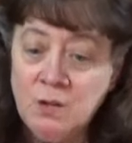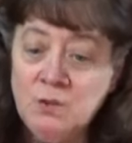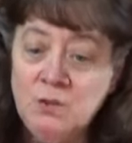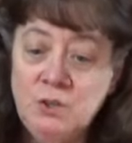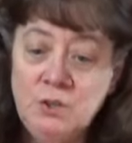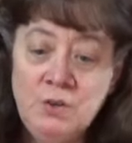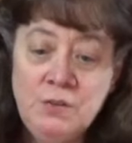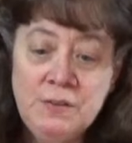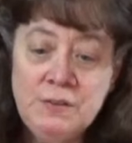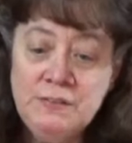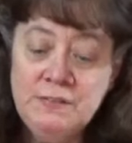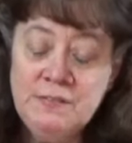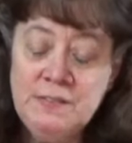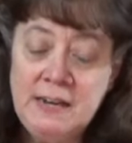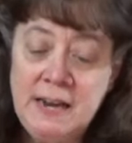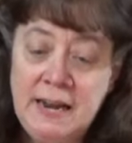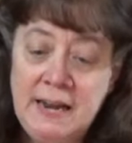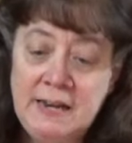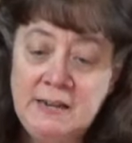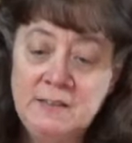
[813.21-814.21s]
To this
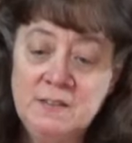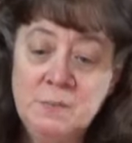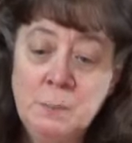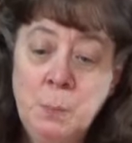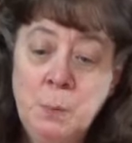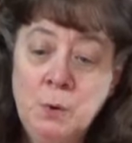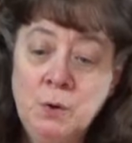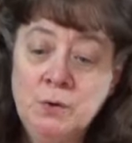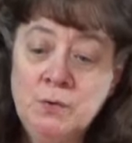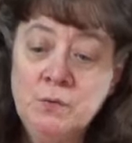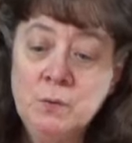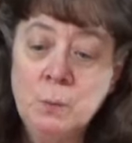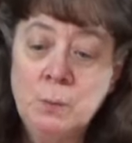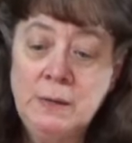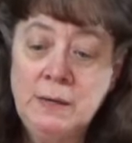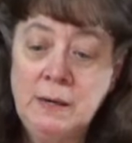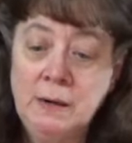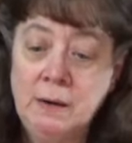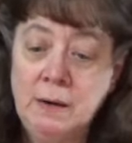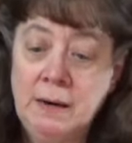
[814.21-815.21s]
day, Spohr's
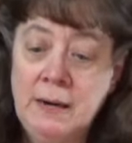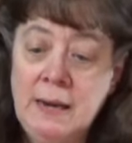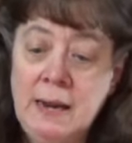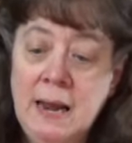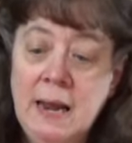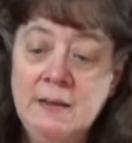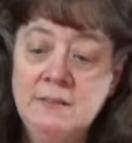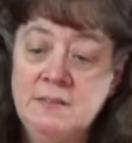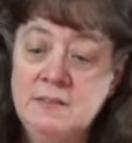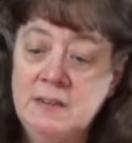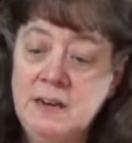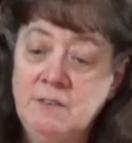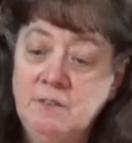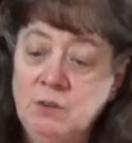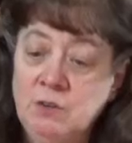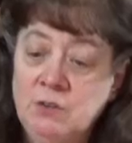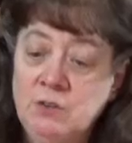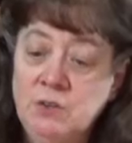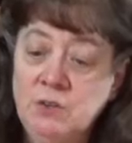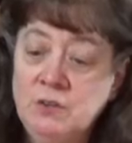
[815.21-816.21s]
Guarneri has
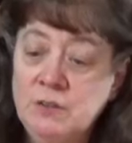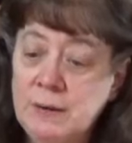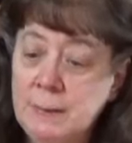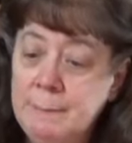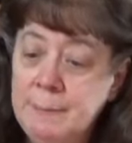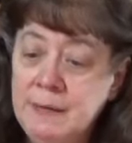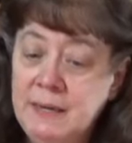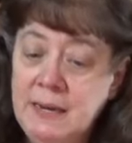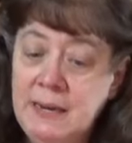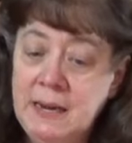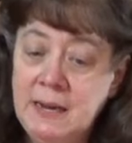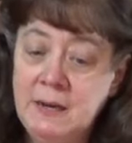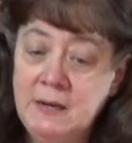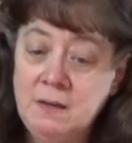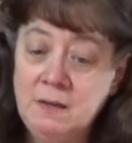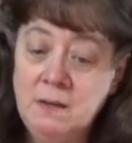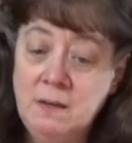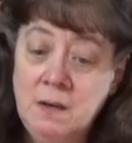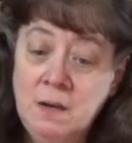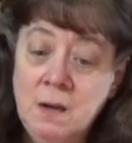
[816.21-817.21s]
never turned up
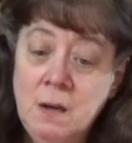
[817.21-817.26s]
again.